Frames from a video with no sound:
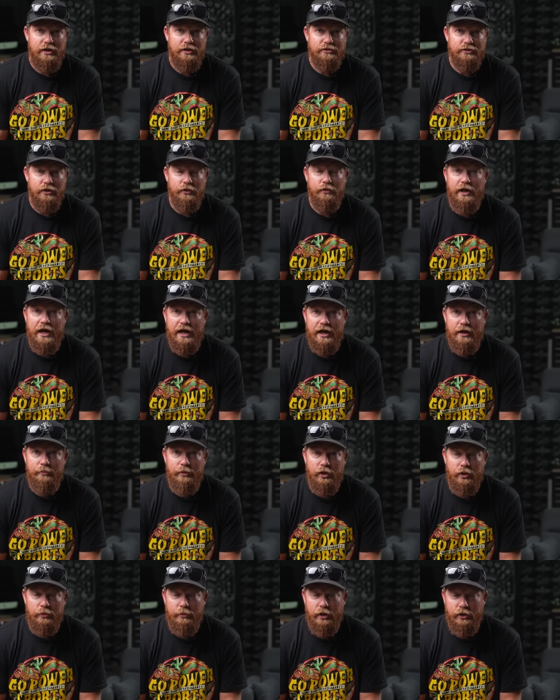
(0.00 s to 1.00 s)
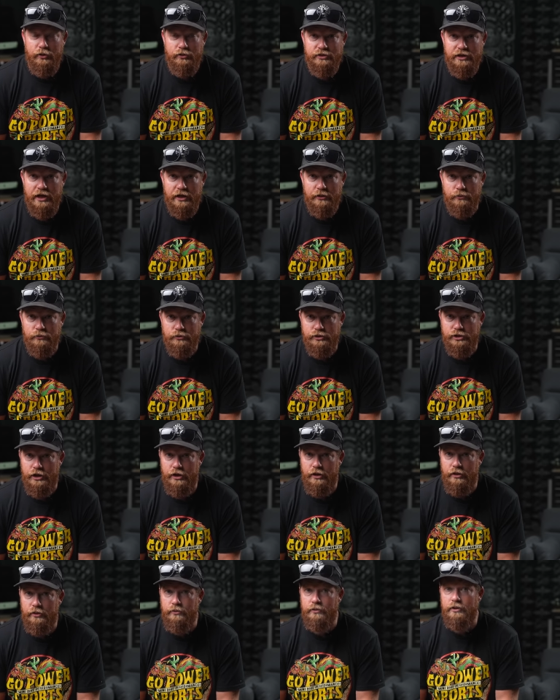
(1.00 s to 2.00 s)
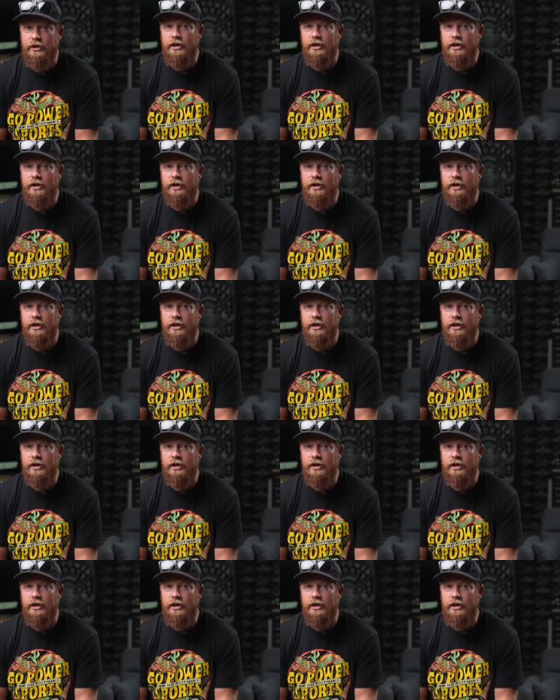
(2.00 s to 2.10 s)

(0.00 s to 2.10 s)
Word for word: So the Handbuilt Motorcycle Show